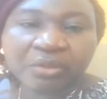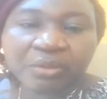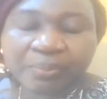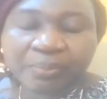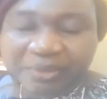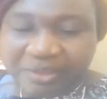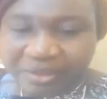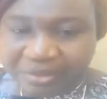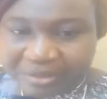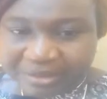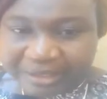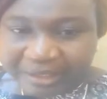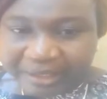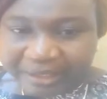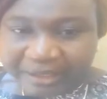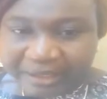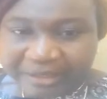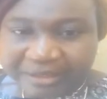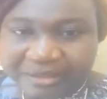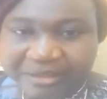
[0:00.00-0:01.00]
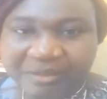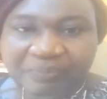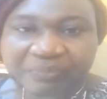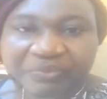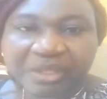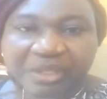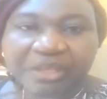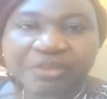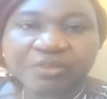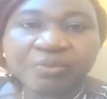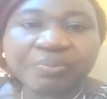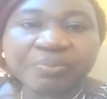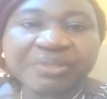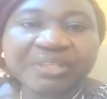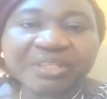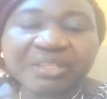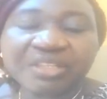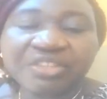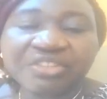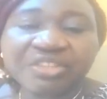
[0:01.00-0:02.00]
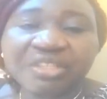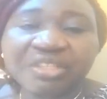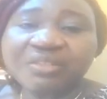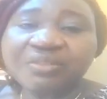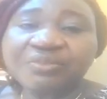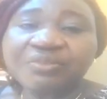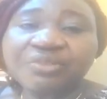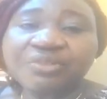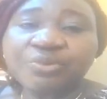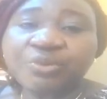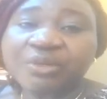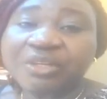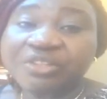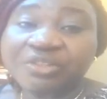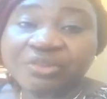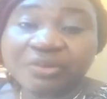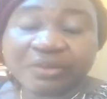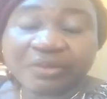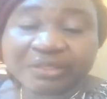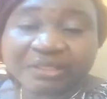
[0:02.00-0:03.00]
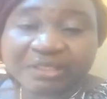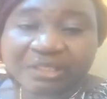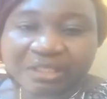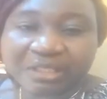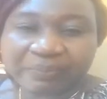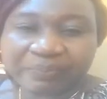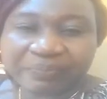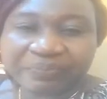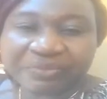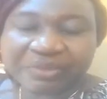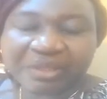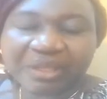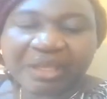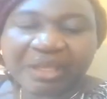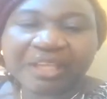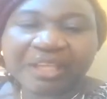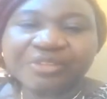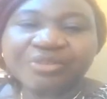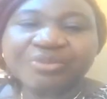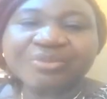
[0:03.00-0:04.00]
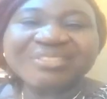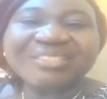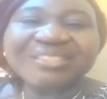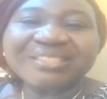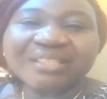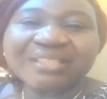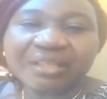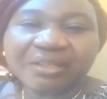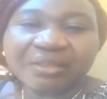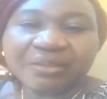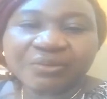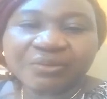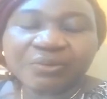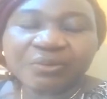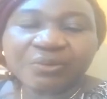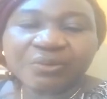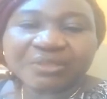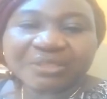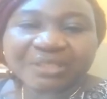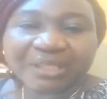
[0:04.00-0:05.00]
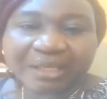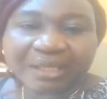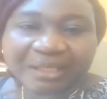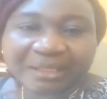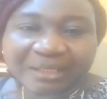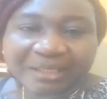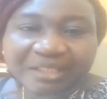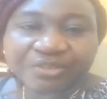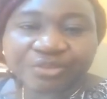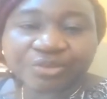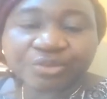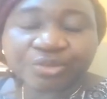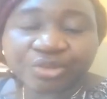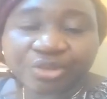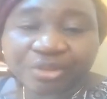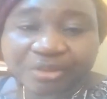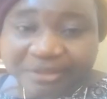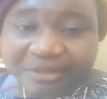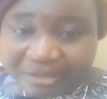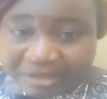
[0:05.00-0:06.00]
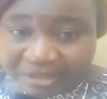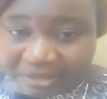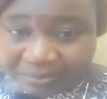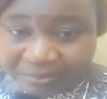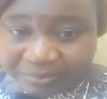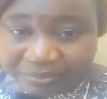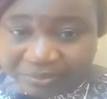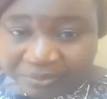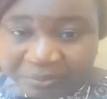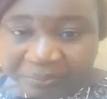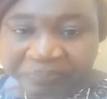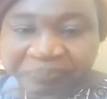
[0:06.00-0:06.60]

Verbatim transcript: you pick your target and you pick each individual in your team and you sell those targets to your team